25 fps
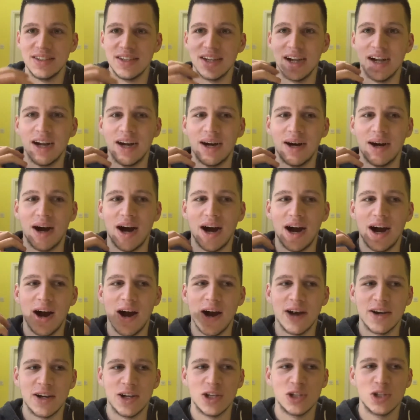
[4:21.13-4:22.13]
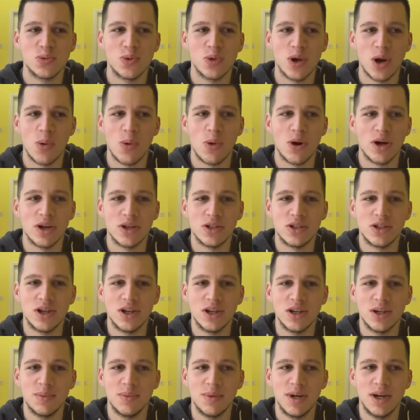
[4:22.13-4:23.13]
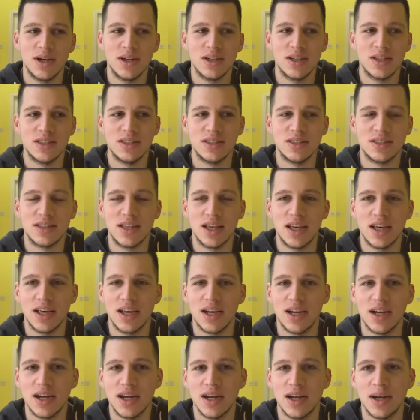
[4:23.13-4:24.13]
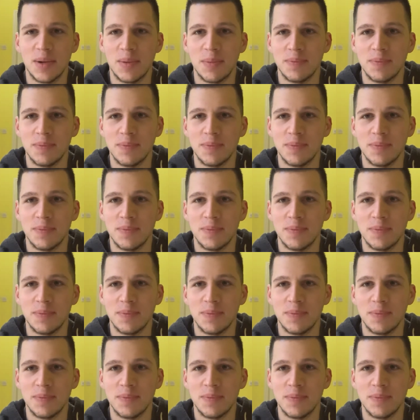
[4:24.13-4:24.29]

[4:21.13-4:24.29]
that's what I want to talk about, is that